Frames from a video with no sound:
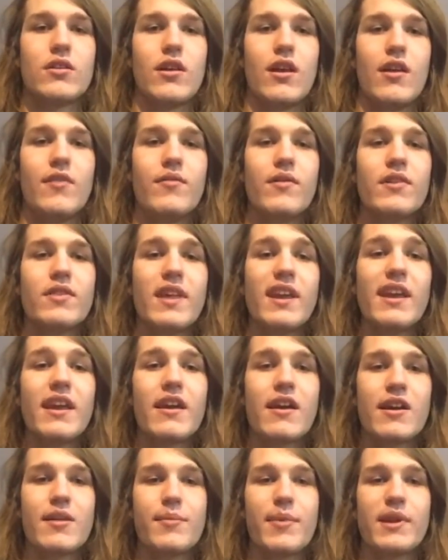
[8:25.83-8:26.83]
If you
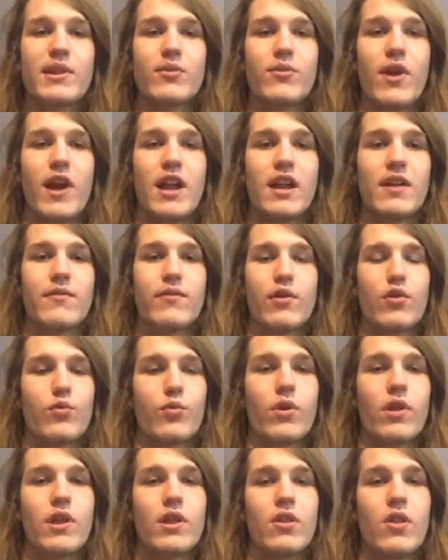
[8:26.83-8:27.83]
think you're going to be in the riding for a
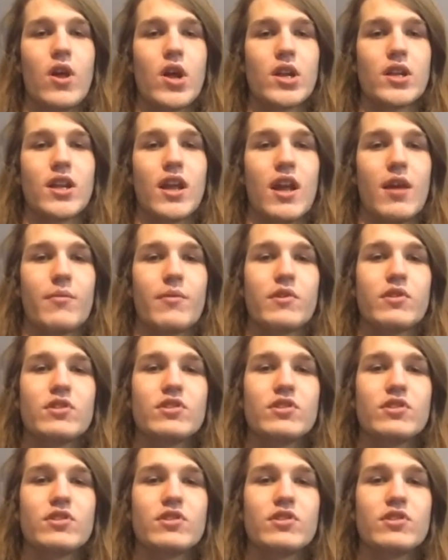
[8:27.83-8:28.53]
really long time,